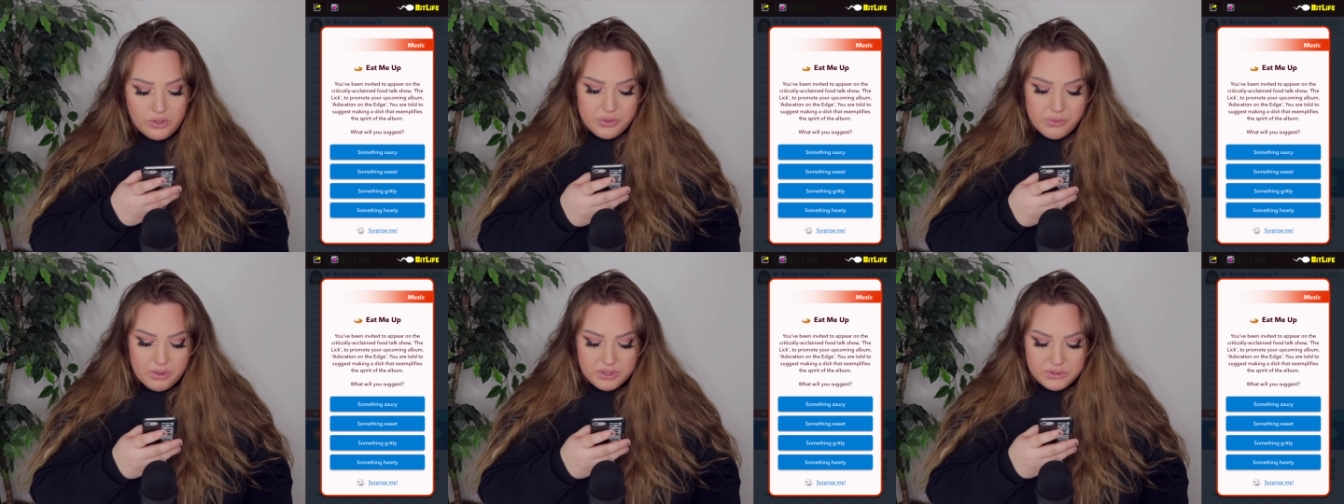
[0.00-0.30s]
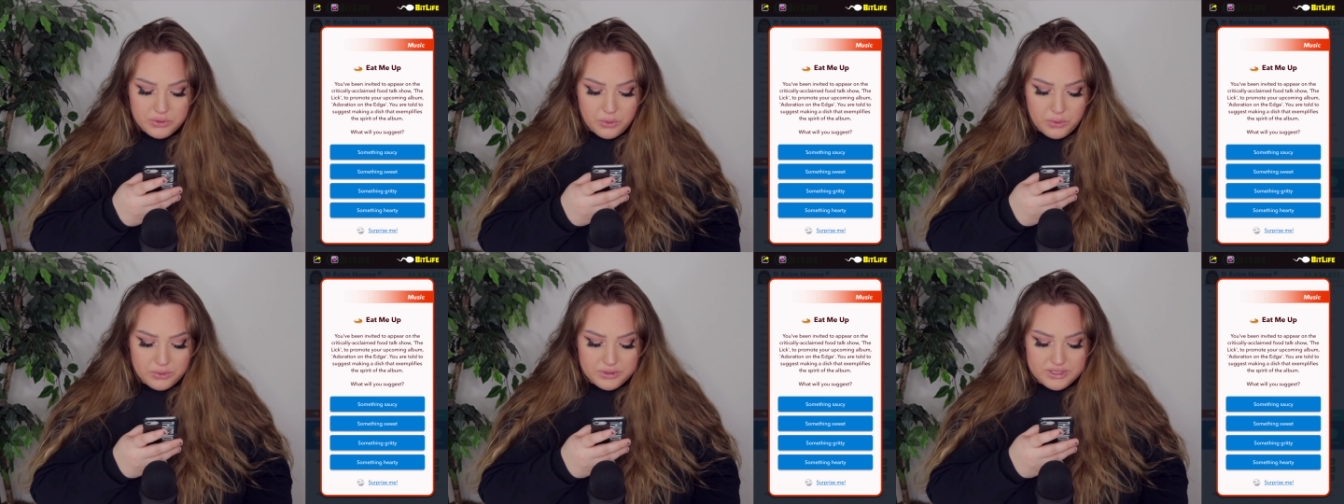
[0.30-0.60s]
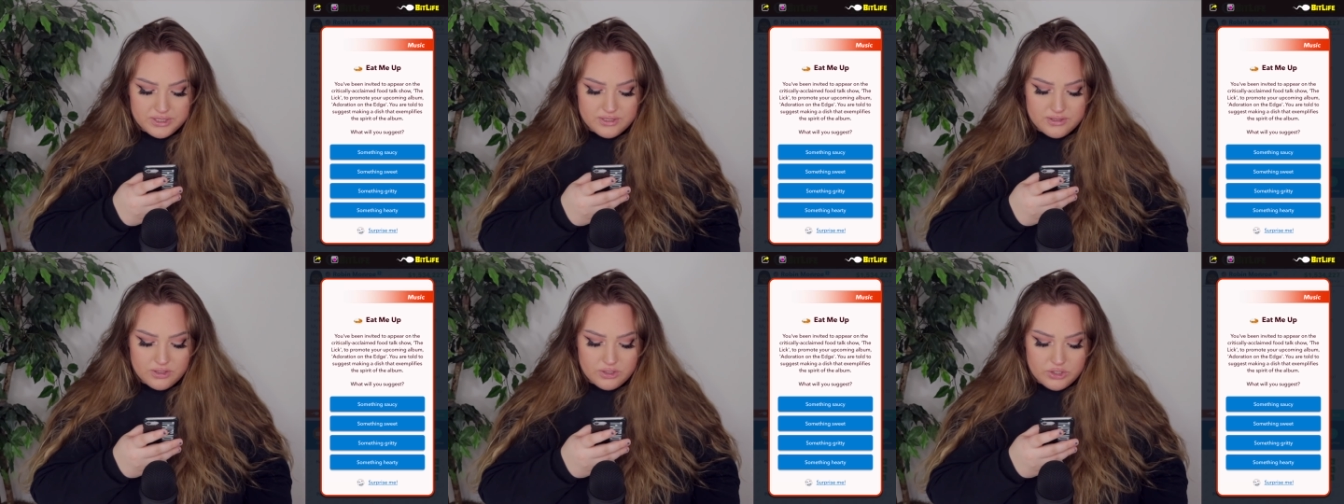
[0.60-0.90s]
You are told
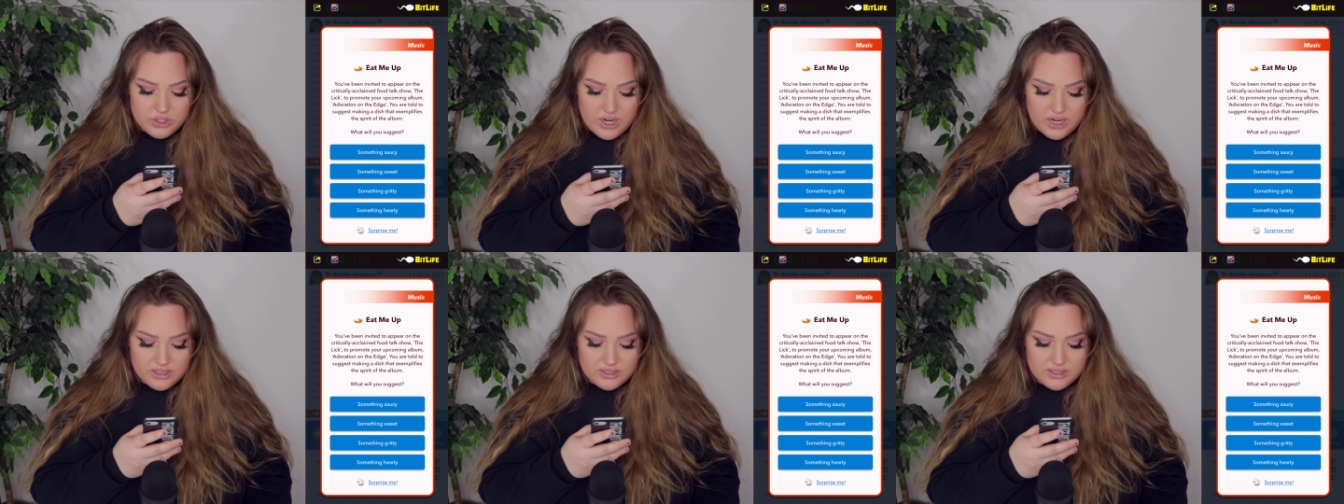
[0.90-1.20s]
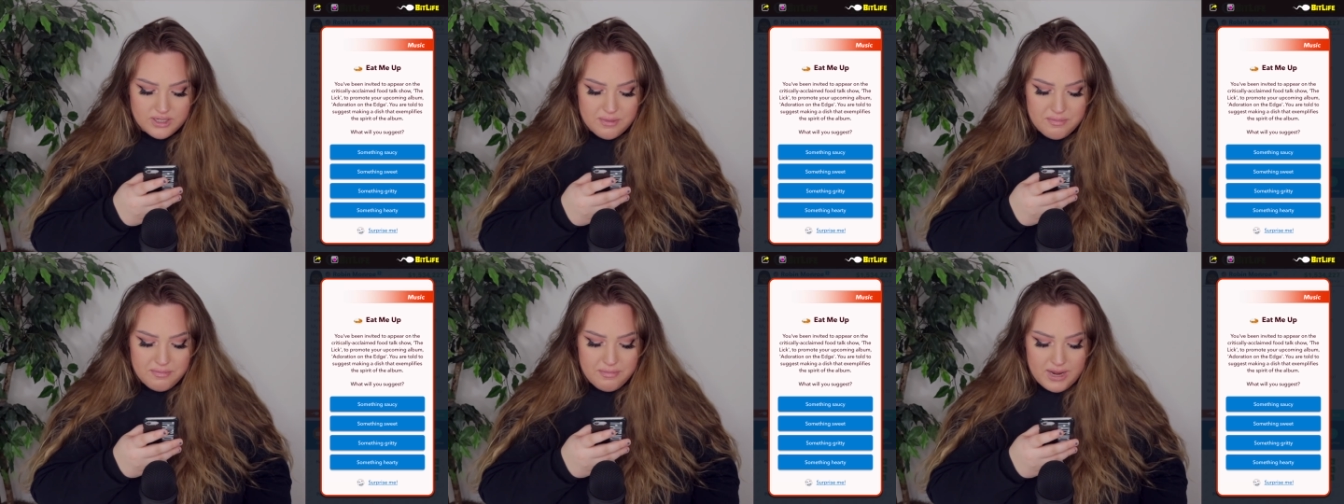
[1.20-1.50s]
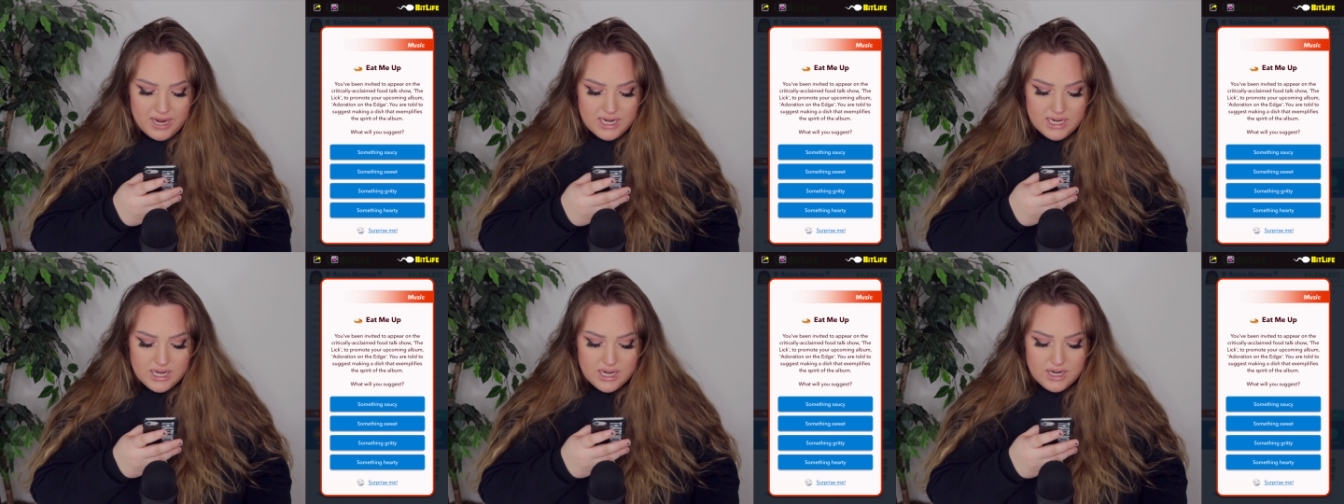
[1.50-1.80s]
to suggest
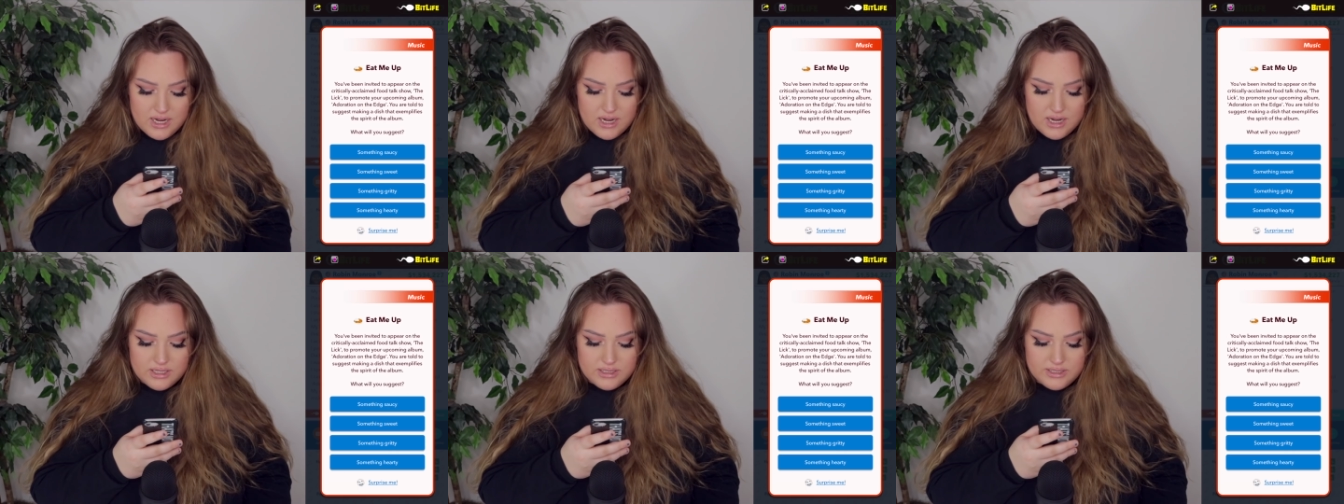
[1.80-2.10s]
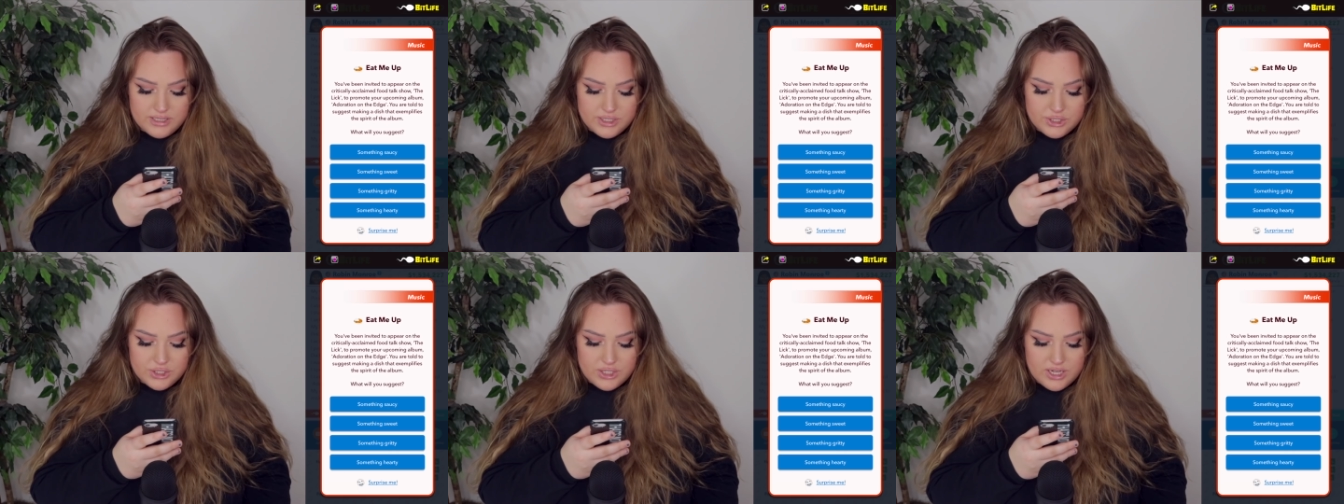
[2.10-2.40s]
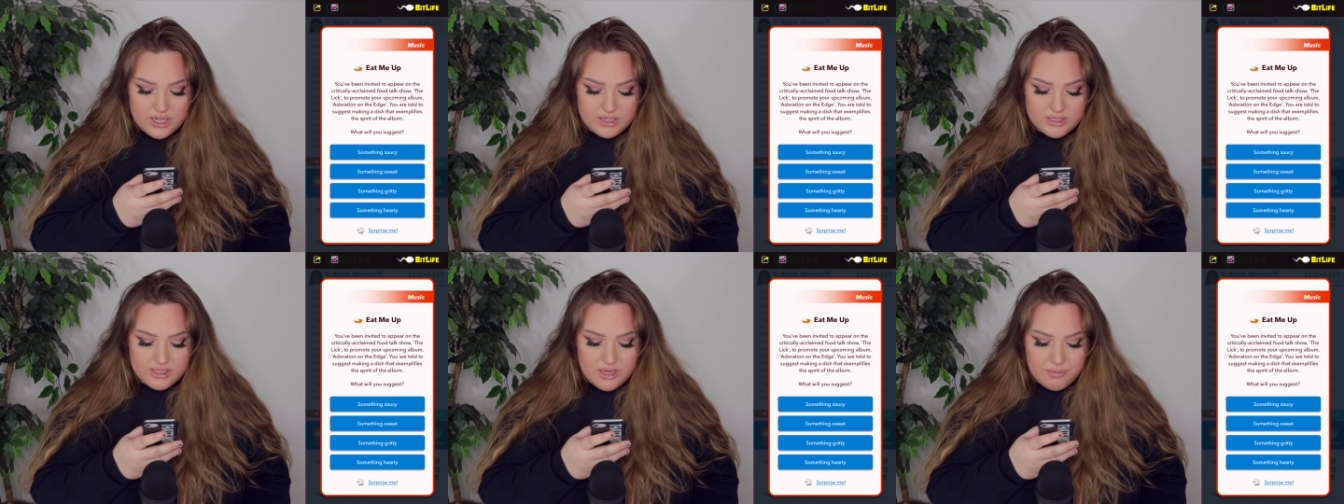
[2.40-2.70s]
making a dish that
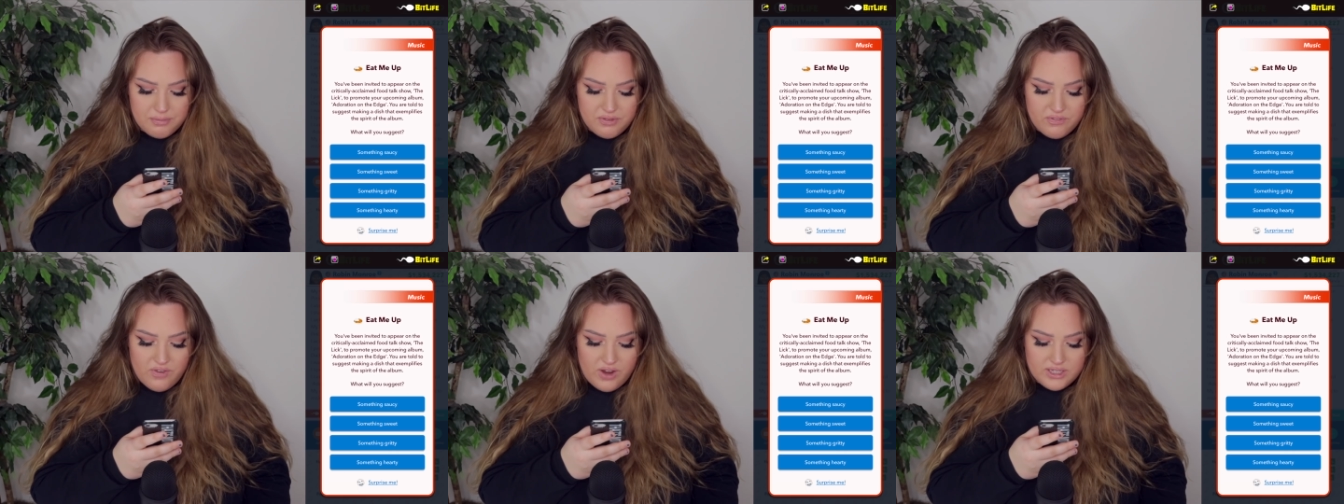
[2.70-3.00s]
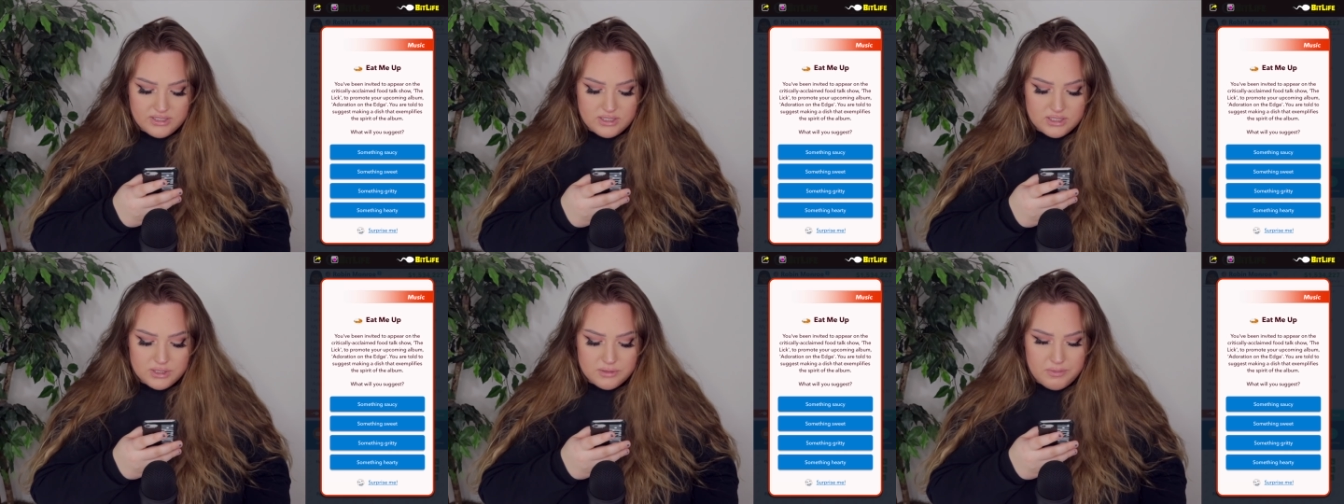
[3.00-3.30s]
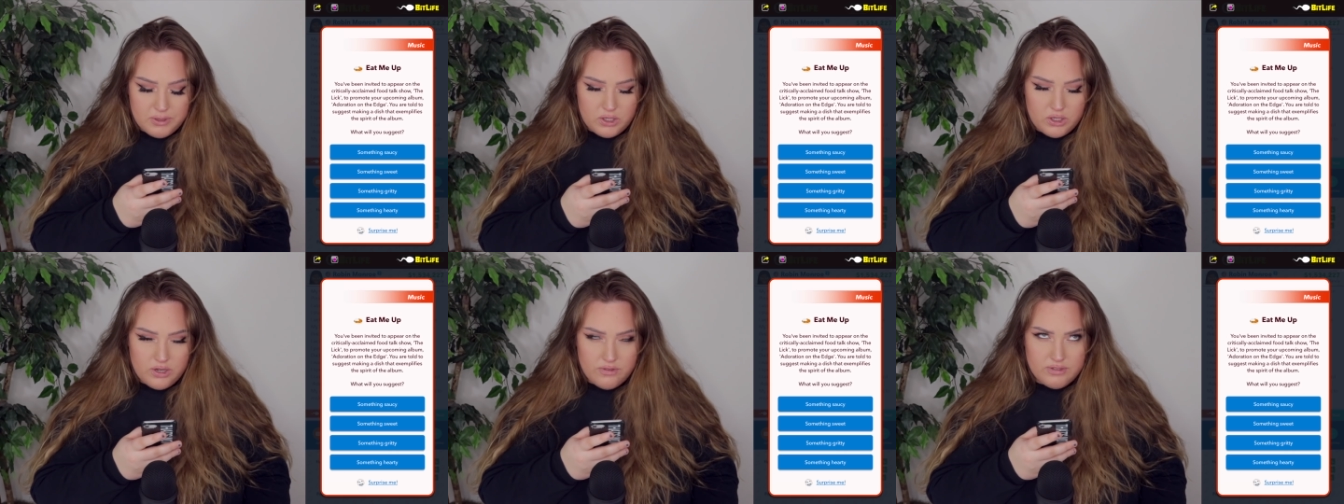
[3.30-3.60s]
exemplifies the
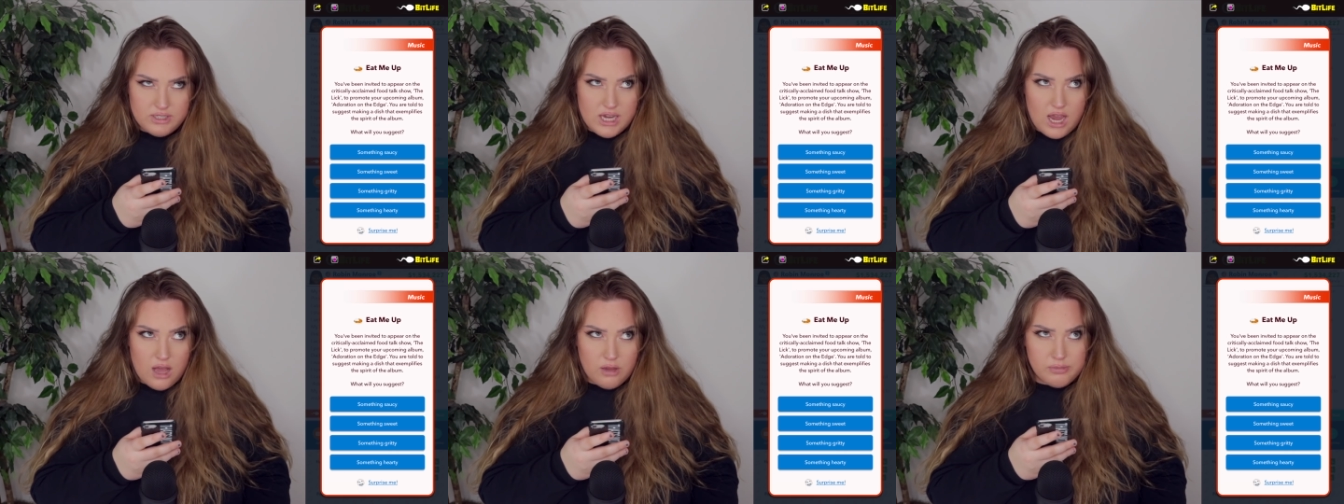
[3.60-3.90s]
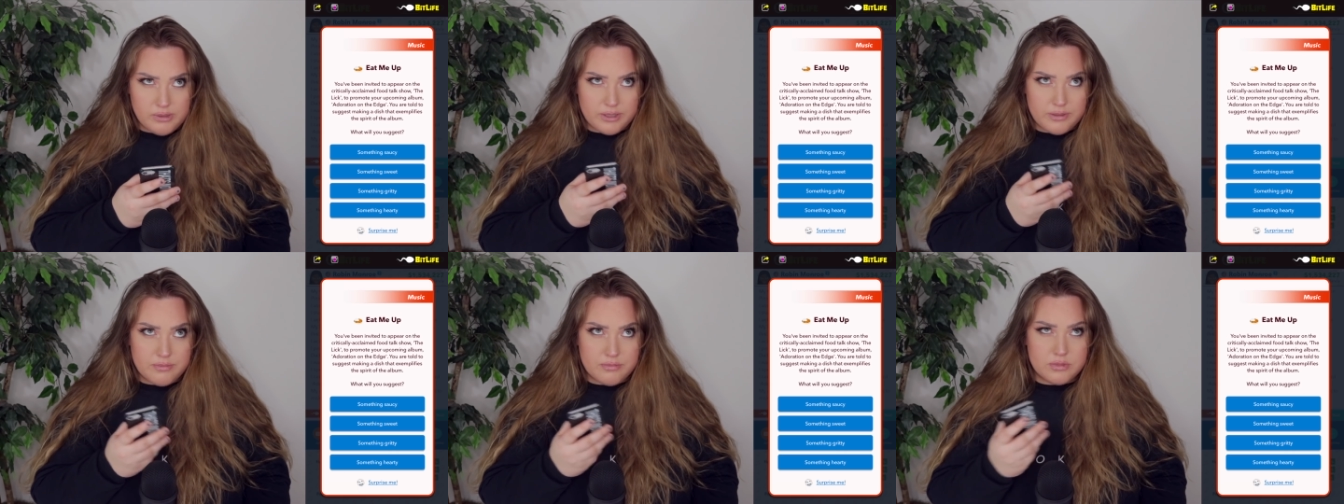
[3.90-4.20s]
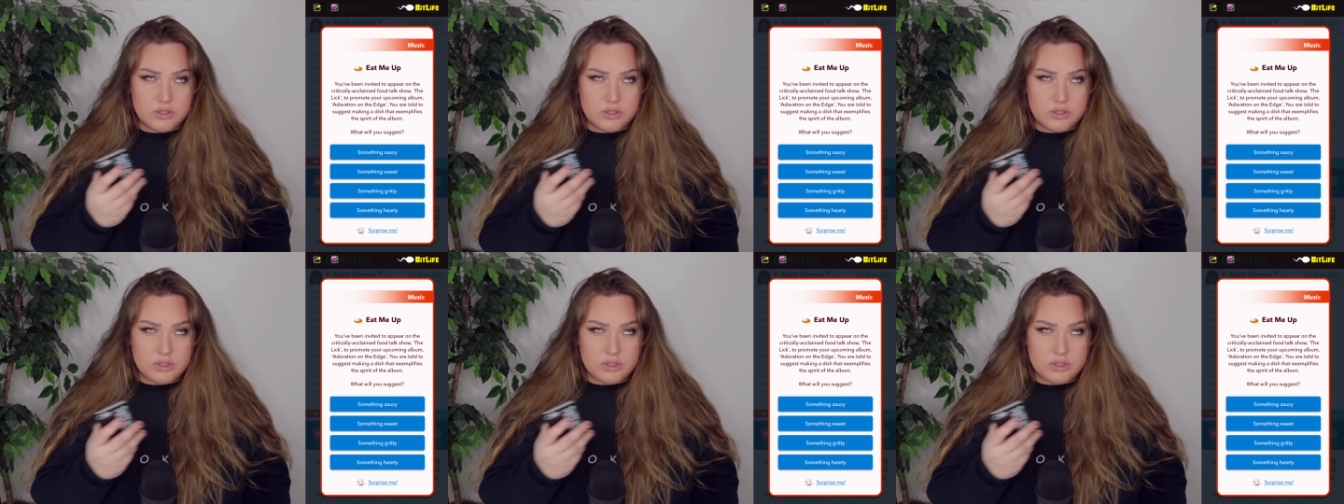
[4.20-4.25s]
spirit of the album.